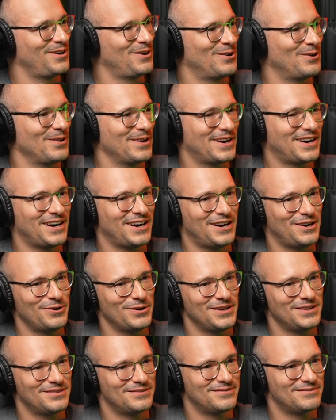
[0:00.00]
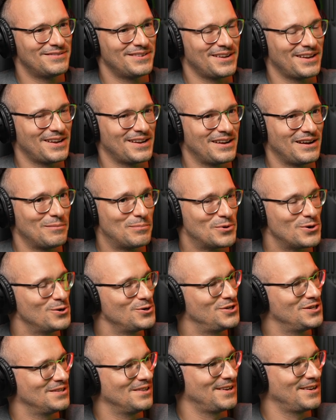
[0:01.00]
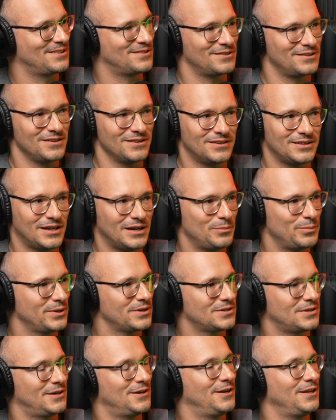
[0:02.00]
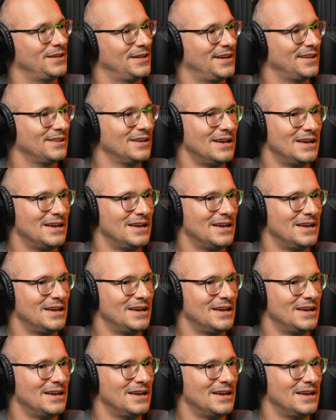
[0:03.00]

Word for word: you know, like how it uh, approaches like certain topics and all that